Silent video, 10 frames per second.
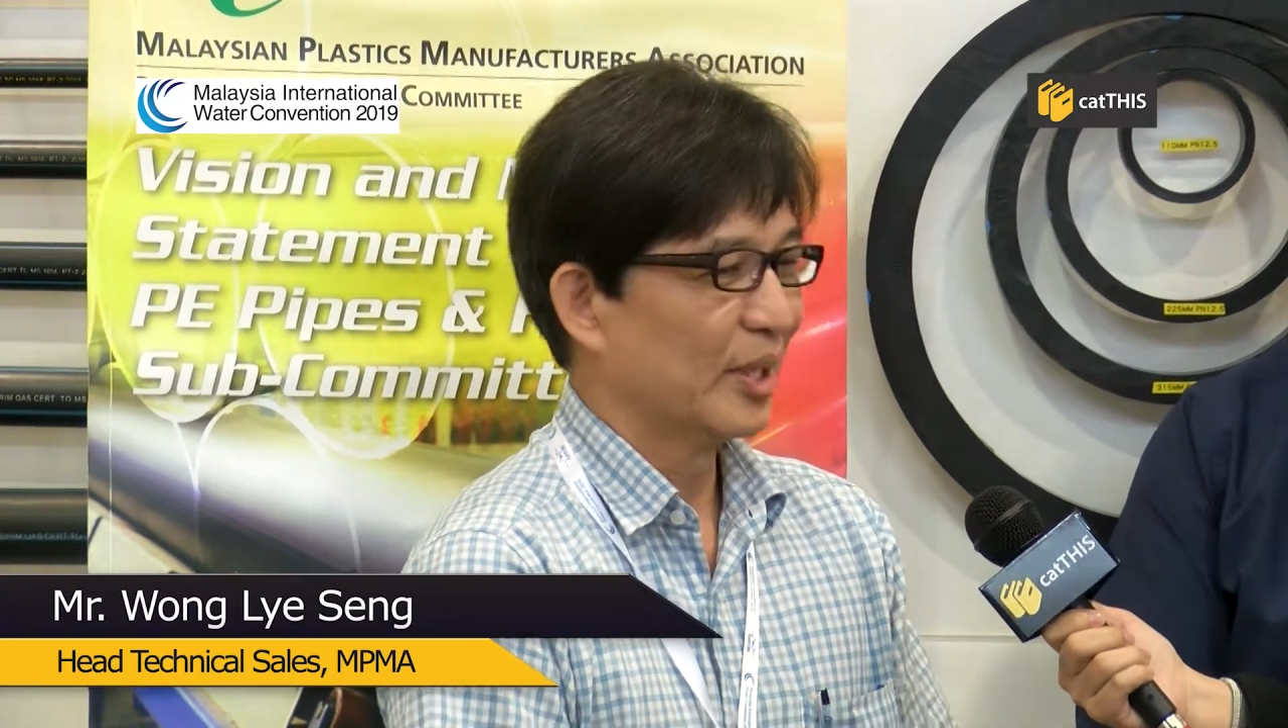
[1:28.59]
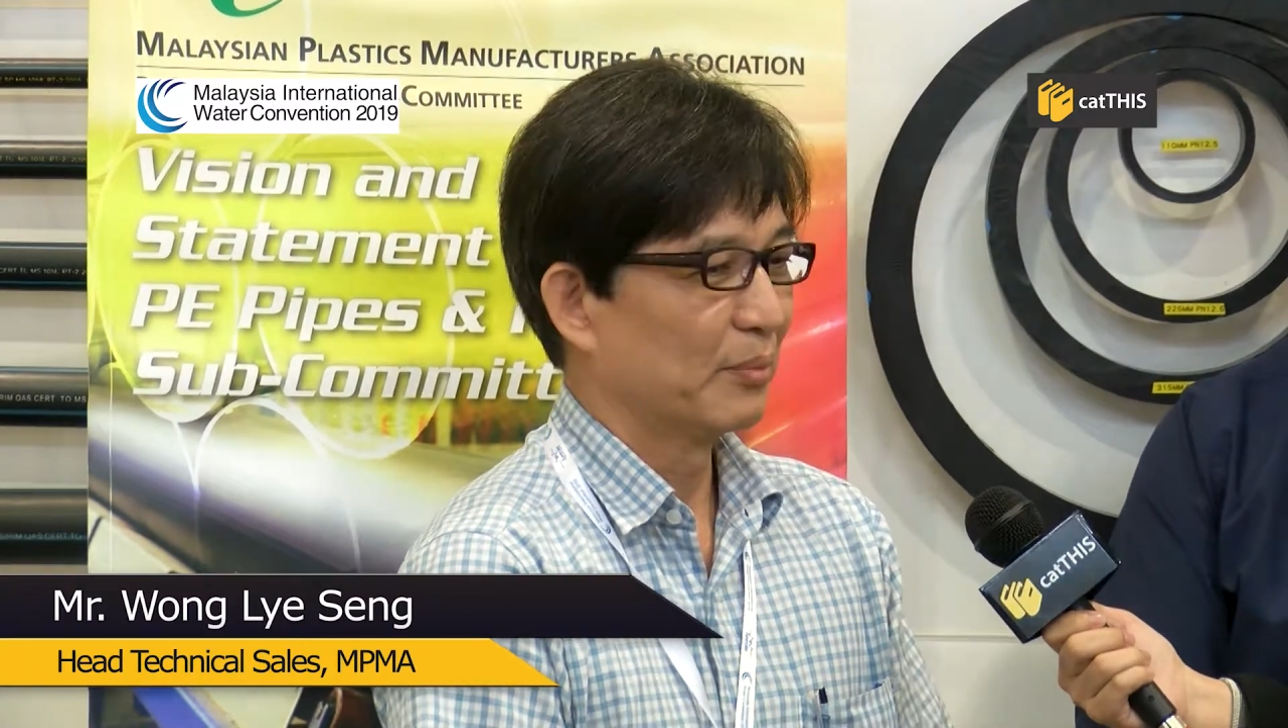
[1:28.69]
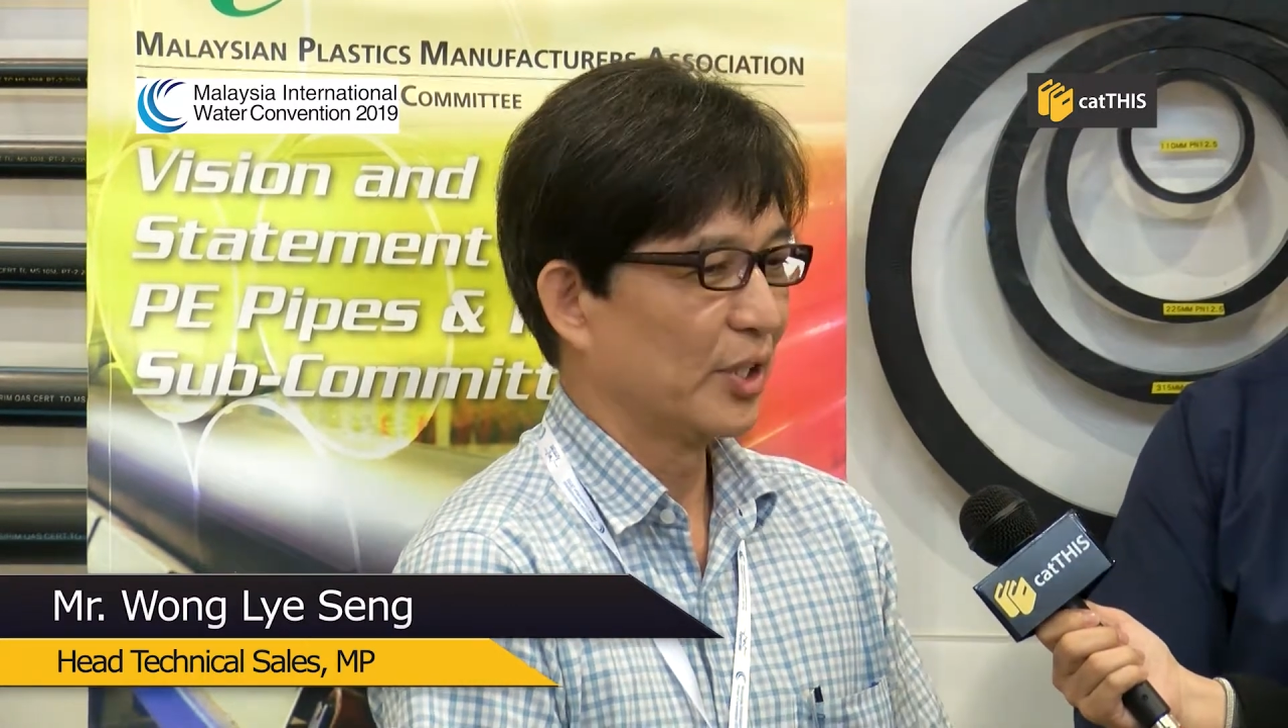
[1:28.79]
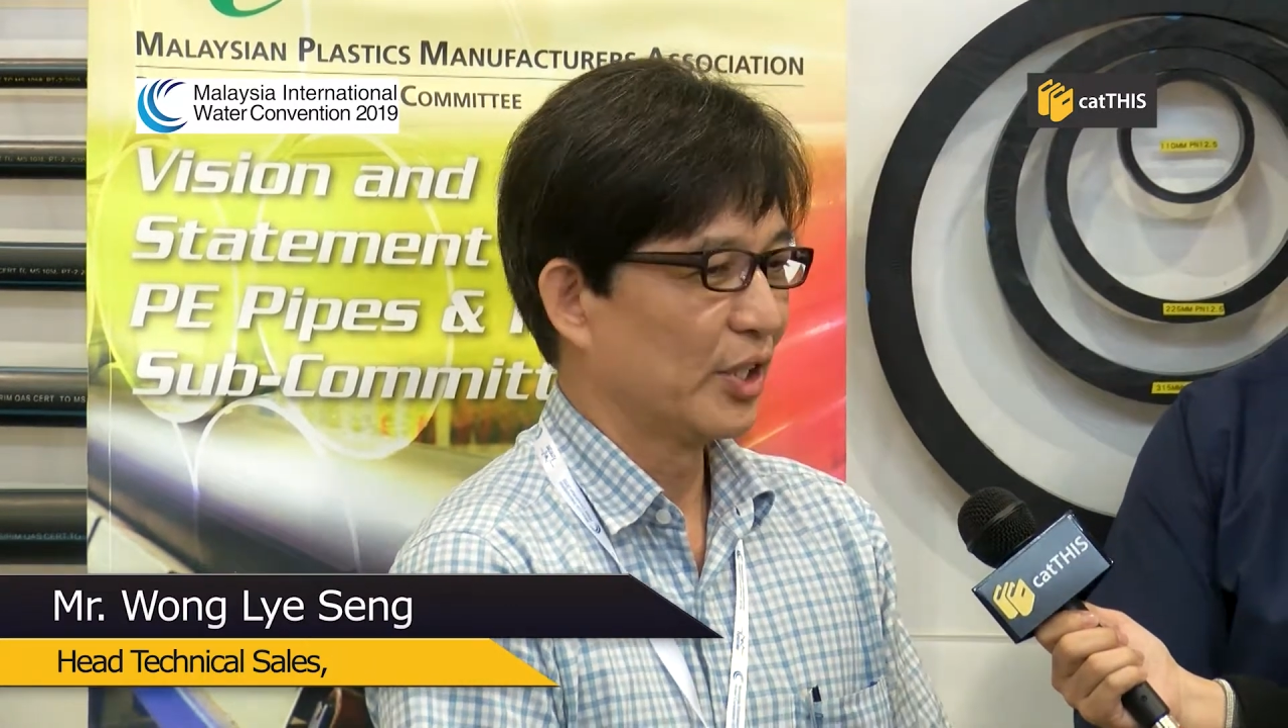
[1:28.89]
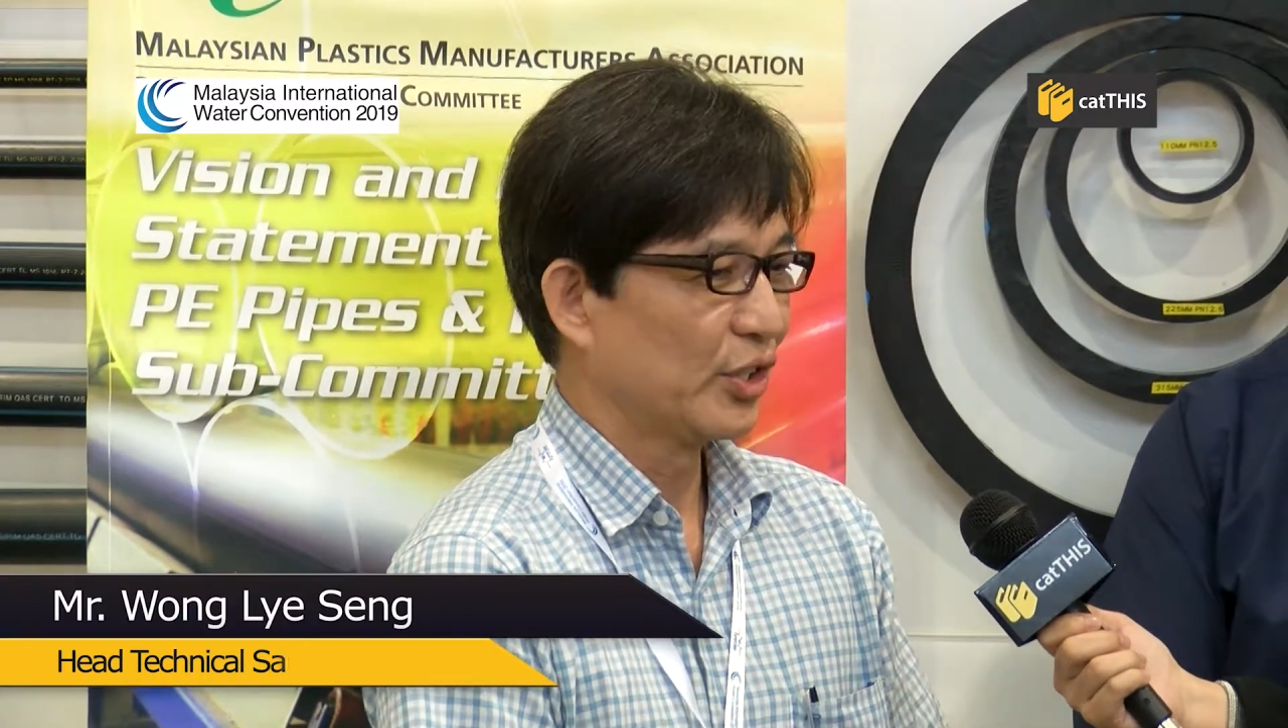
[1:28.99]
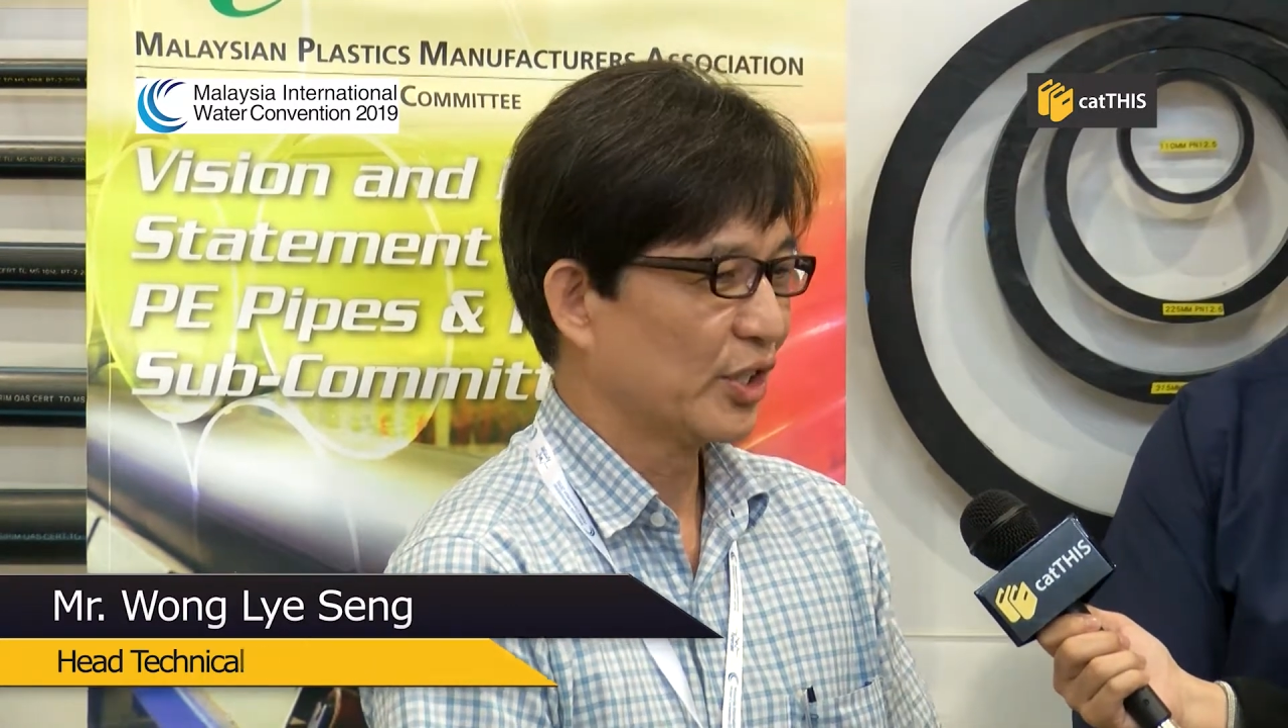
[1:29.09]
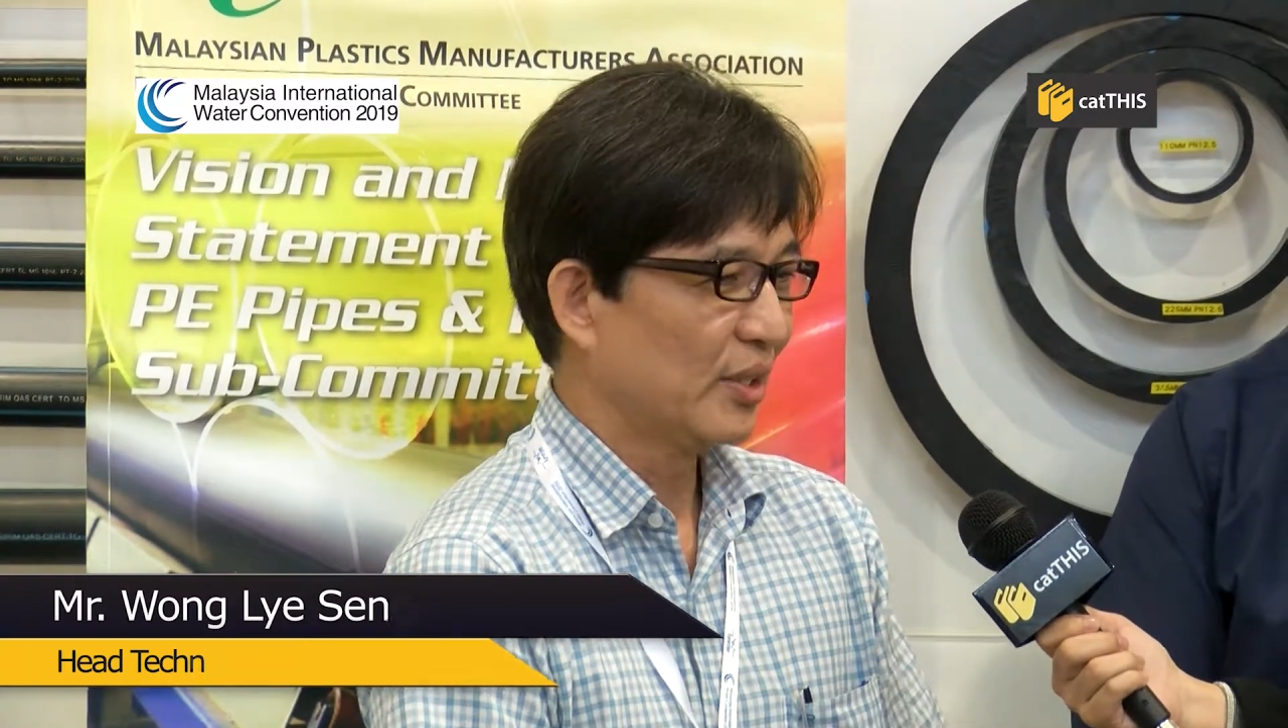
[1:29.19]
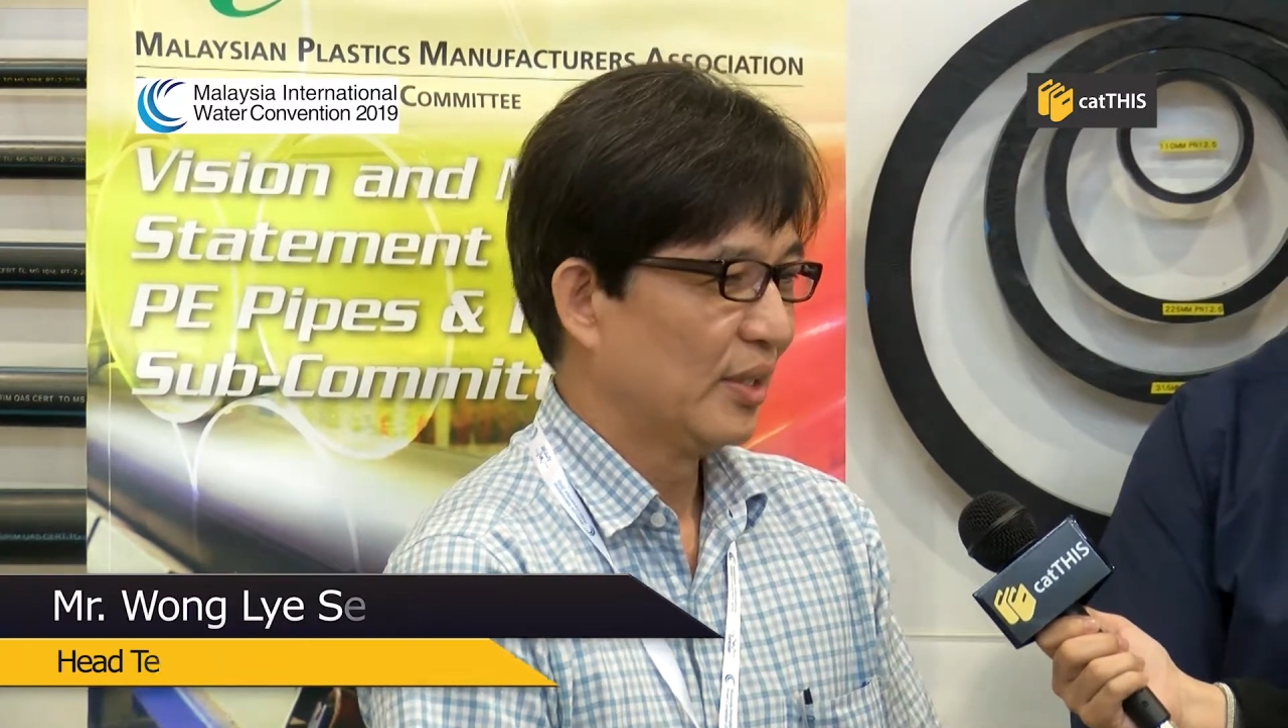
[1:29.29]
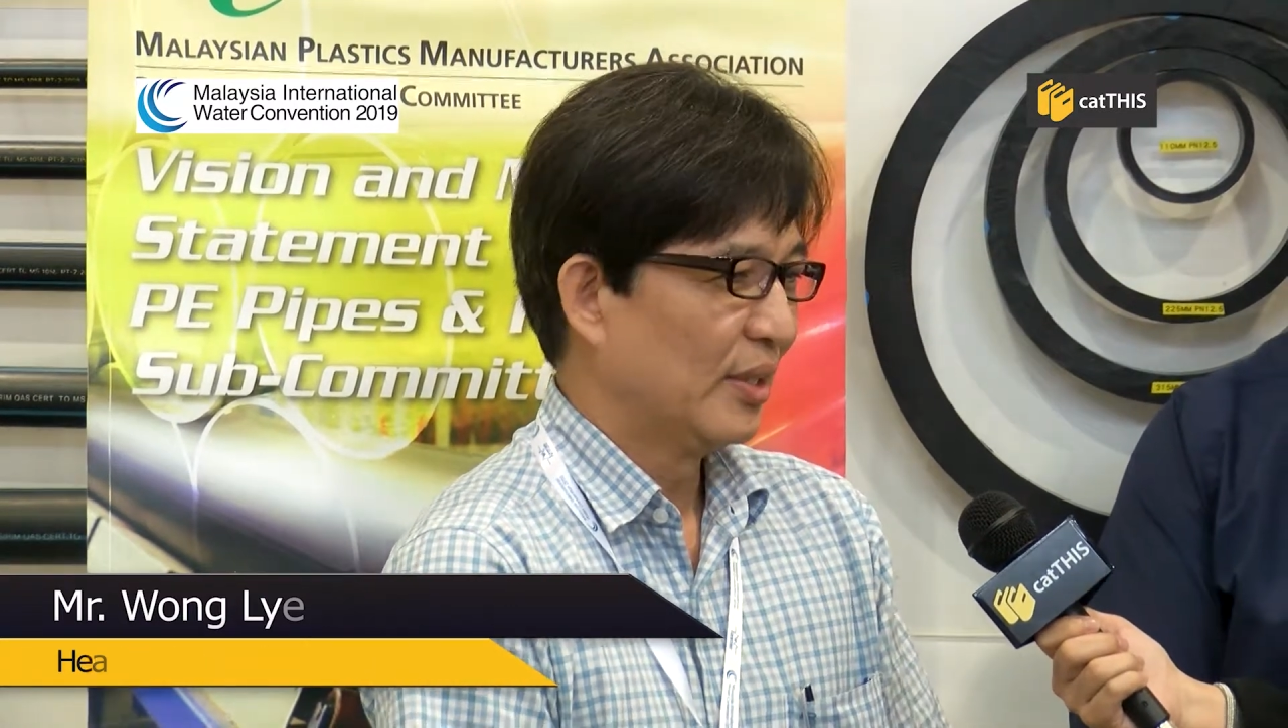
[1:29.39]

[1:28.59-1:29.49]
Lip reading: in Malaysia.